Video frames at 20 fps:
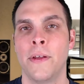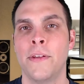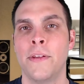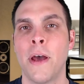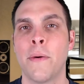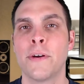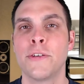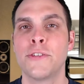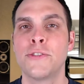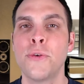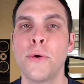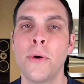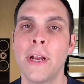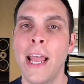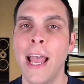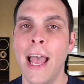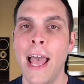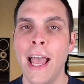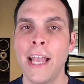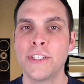Now, our story
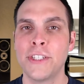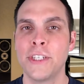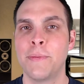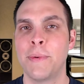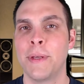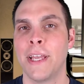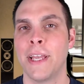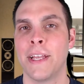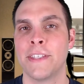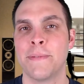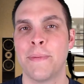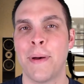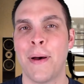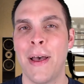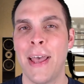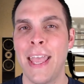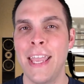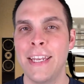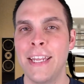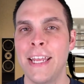actually begins
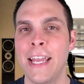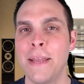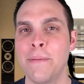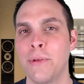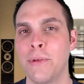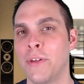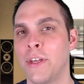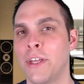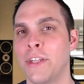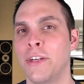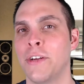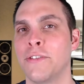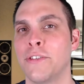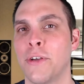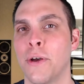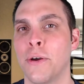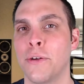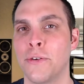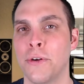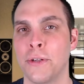about 88 million years
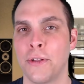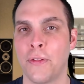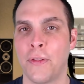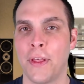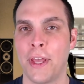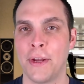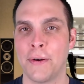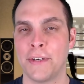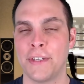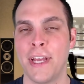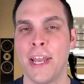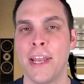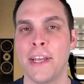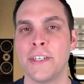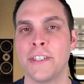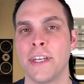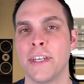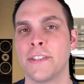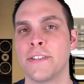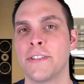ago during the late
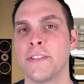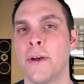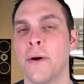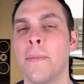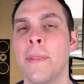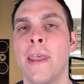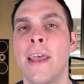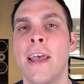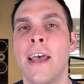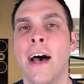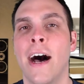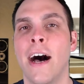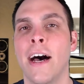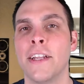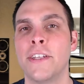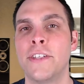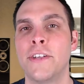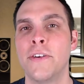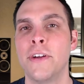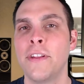Cretaceous. So,
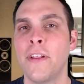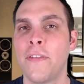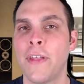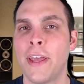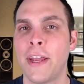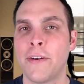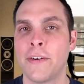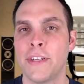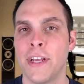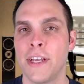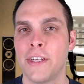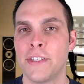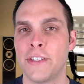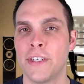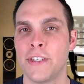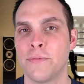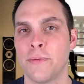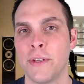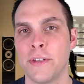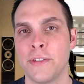uh, during the late
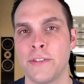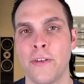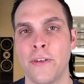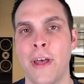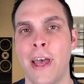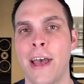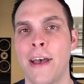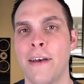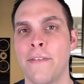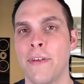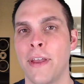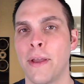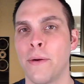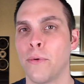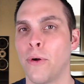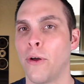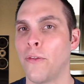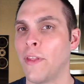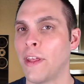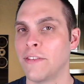Cretaceous, we still have a
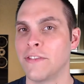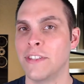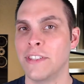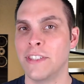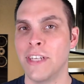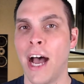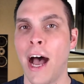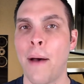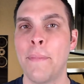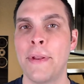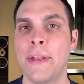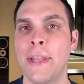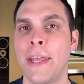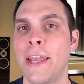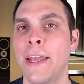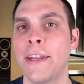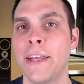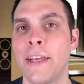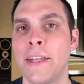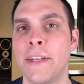world that's
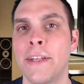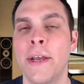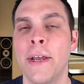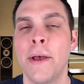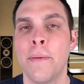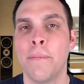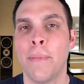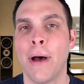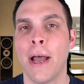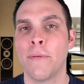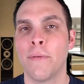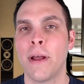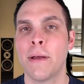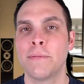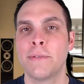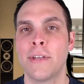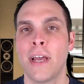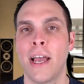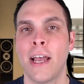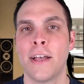dominated by
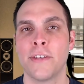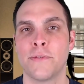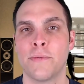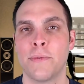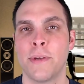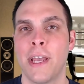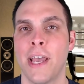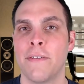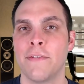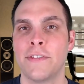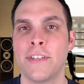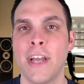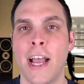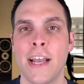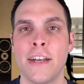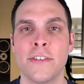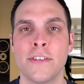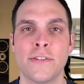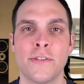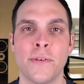reptiles. We have
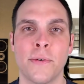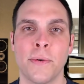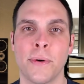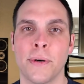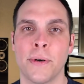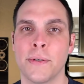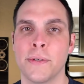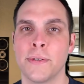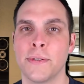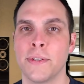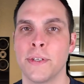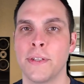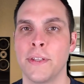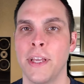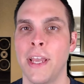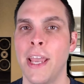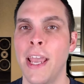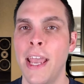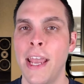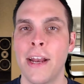dinosaurs in
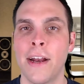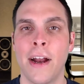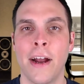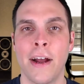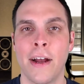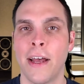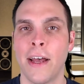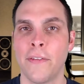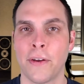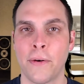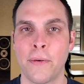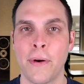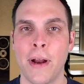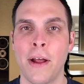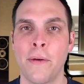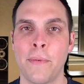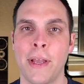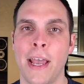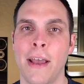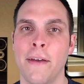the air, uh, on the
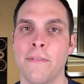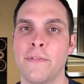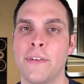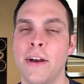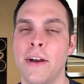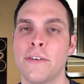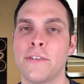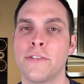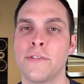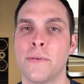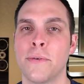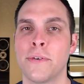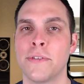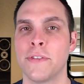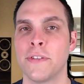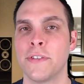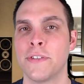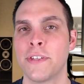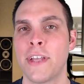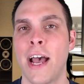ground. We have pterosaurs
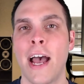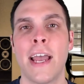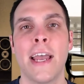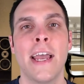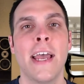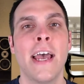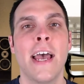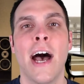in the sky.